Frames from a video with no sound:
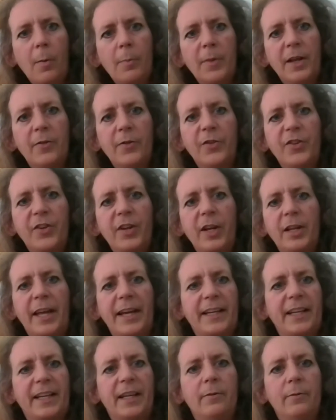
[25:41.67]
in
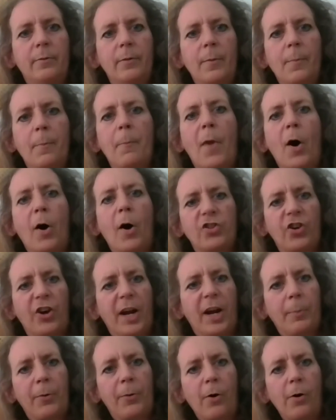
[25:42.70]
like March or
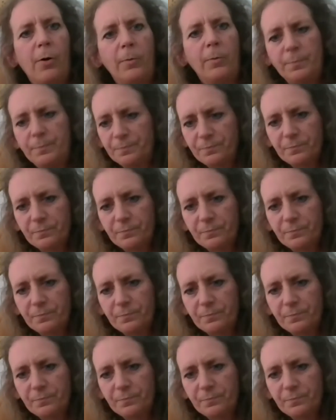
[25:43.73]
April.